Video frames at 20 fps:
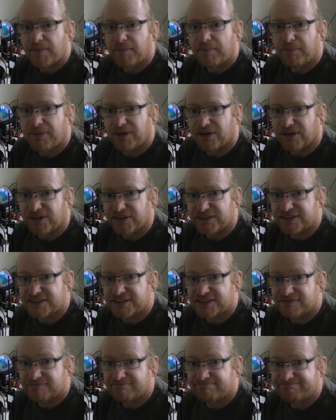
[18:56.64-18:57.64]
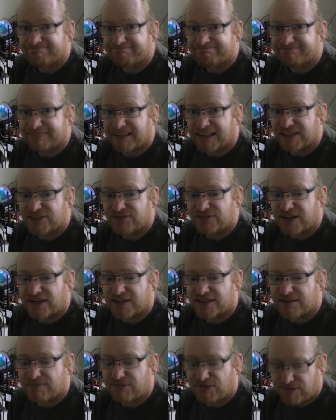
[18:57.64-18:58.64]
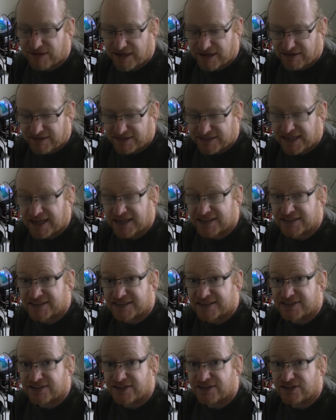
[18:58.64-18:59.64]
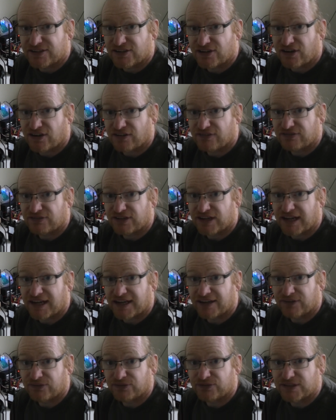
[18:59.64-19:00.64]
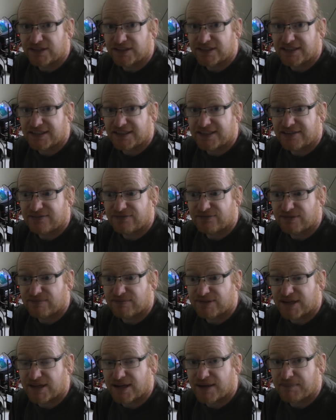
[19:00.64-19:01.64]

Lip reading: but as far as I'm aware, it's actually turned off. I often leave them a